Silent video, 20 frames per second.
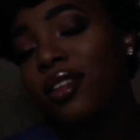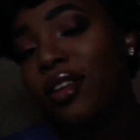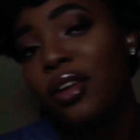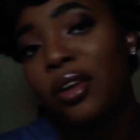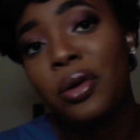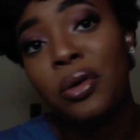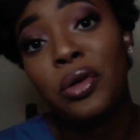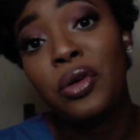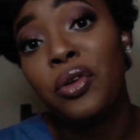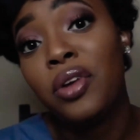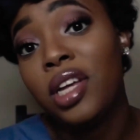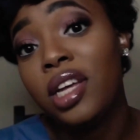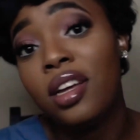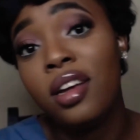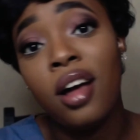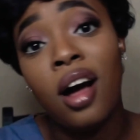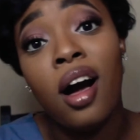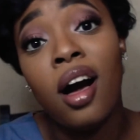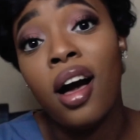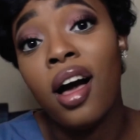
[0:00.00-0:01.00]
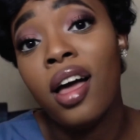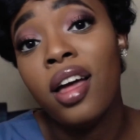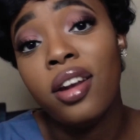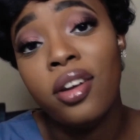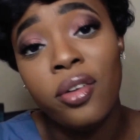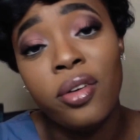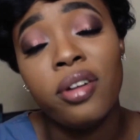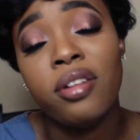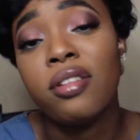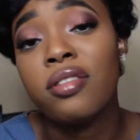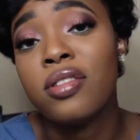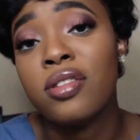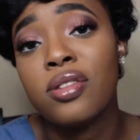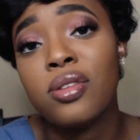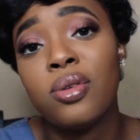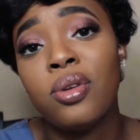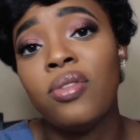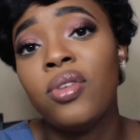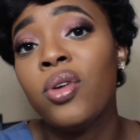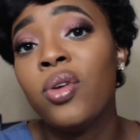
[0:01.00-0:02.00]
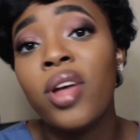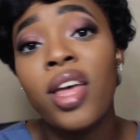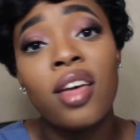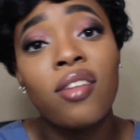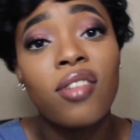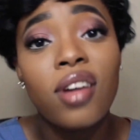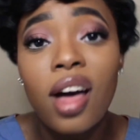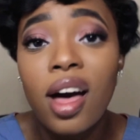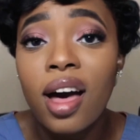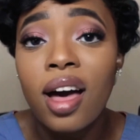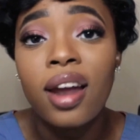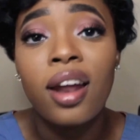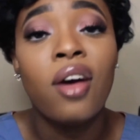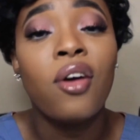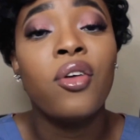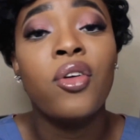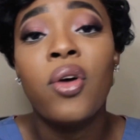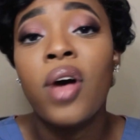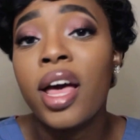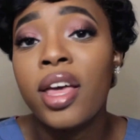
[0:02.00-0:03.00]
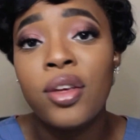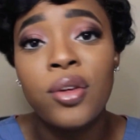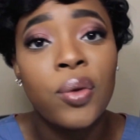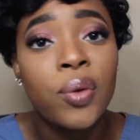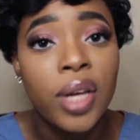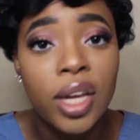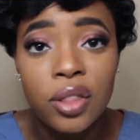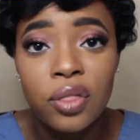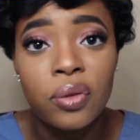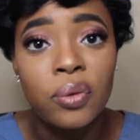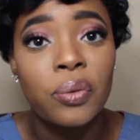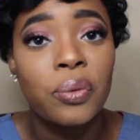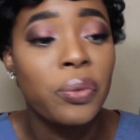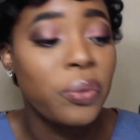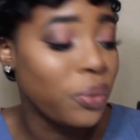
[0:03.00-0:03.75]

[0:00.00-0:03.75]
need God during nursing school. If you don't have God, I don't know how you're going to get through.